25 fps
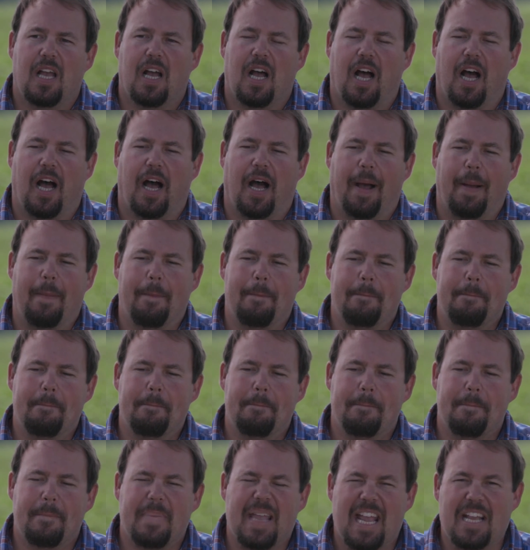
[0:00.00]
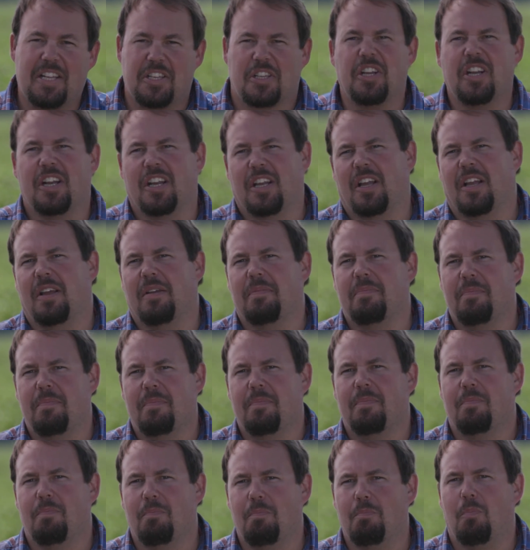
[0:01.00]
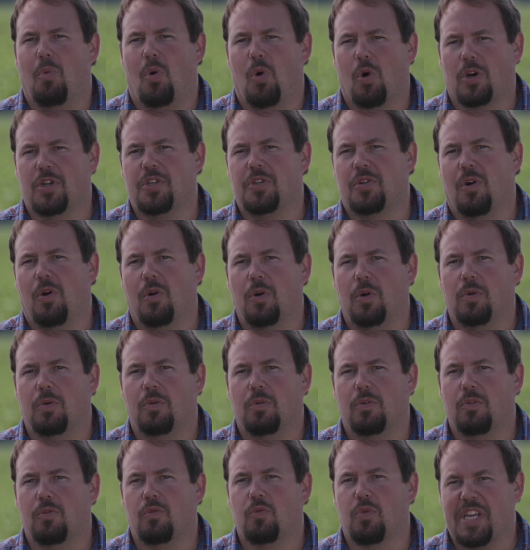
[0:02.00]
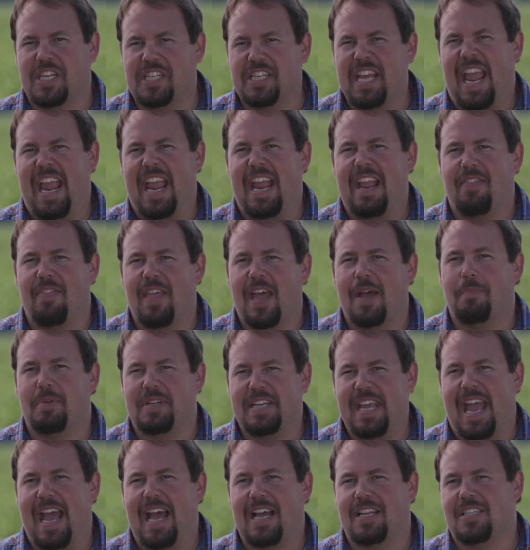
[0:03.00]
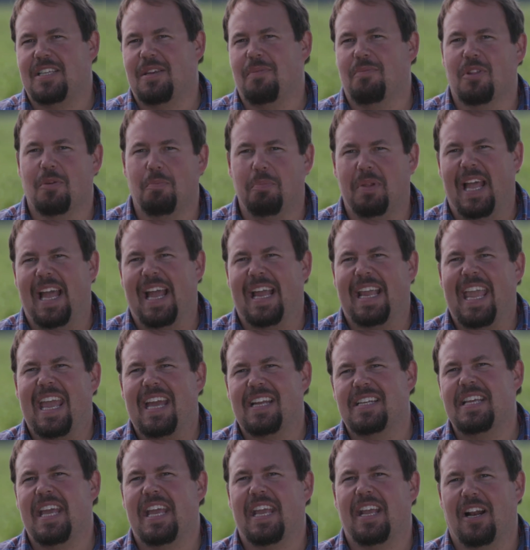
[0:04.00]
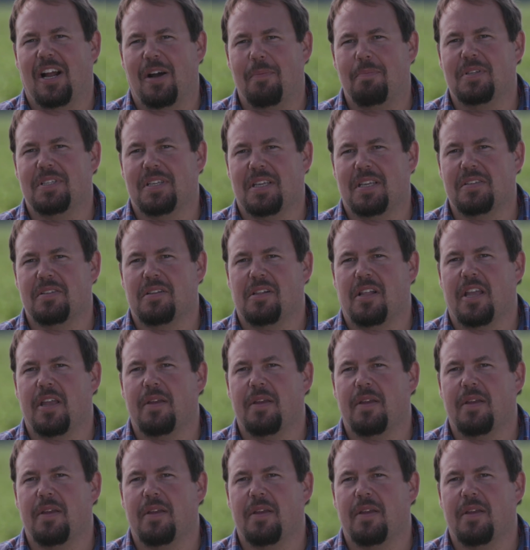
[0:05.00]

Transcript: um, it's gonna more so retain that potassium and the plant can't take it up as easily.